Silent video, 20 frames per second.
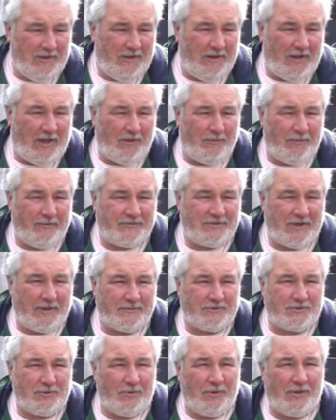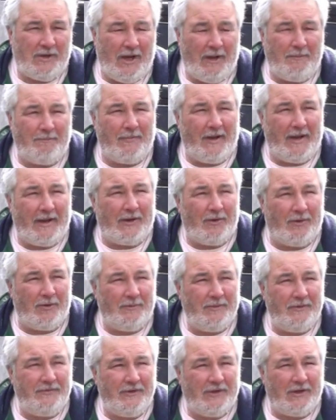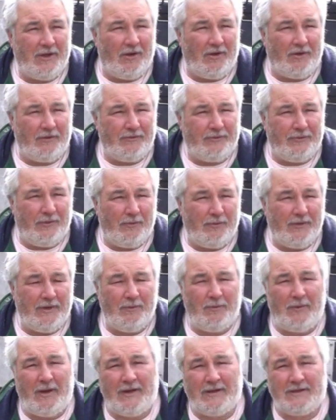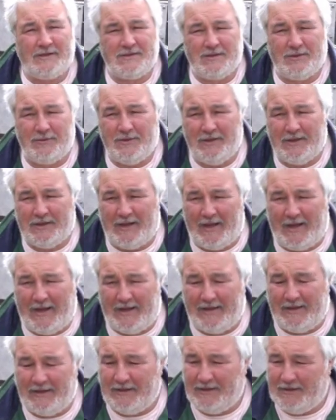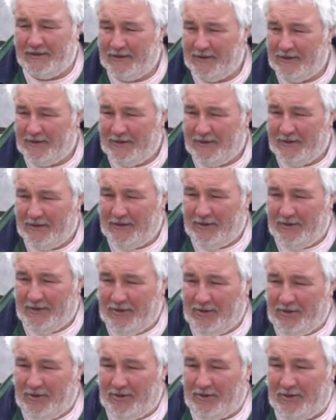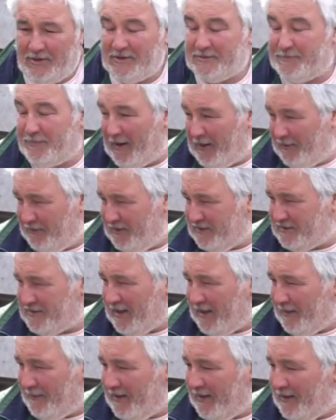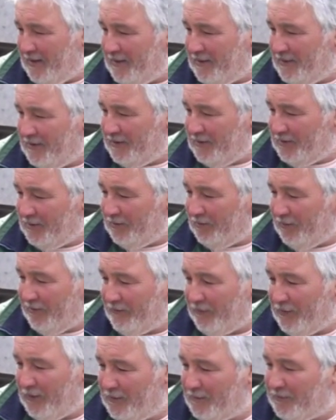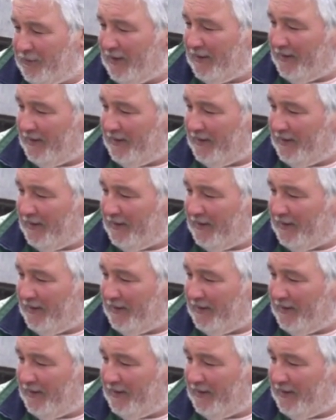you know, with some sort of comeback on them. If you can't afford it, wait until you can. But this pony's come here. We've worked